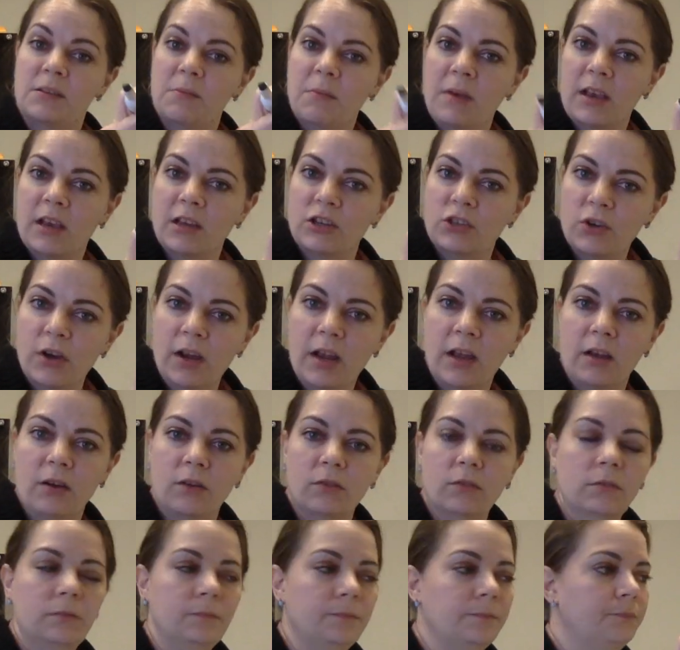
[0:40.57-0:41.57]
to make a
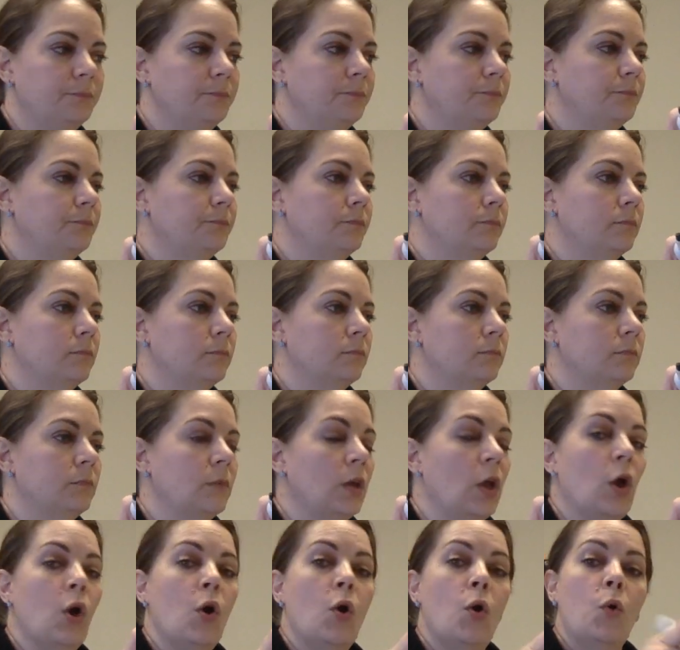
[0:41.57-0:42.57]
triangle.
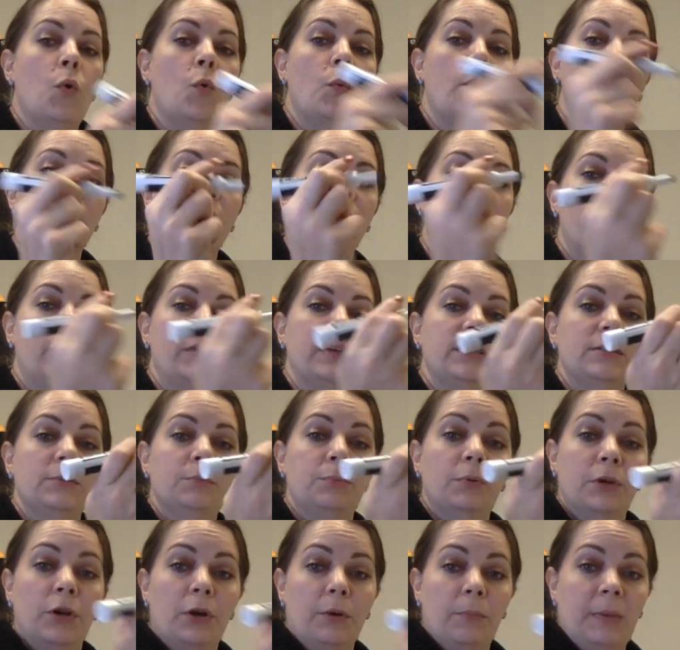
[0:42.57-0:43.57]
We are going to
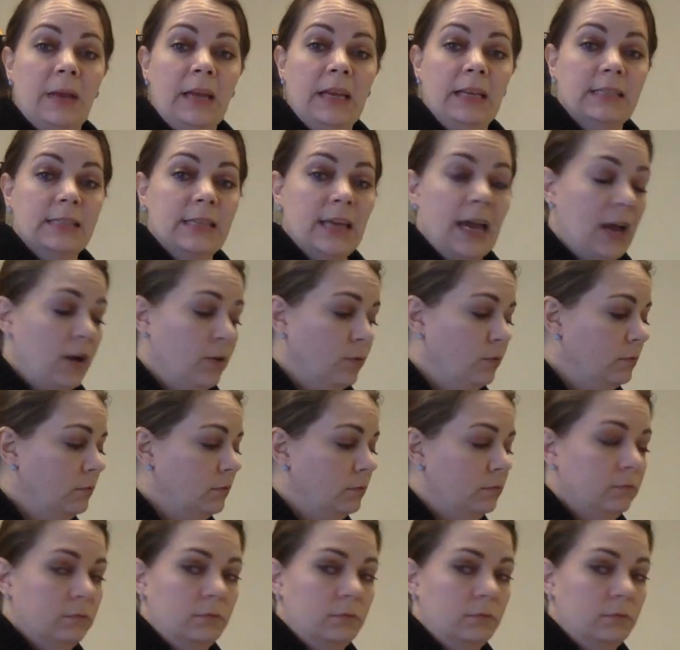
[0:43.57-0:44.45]
put our pen down.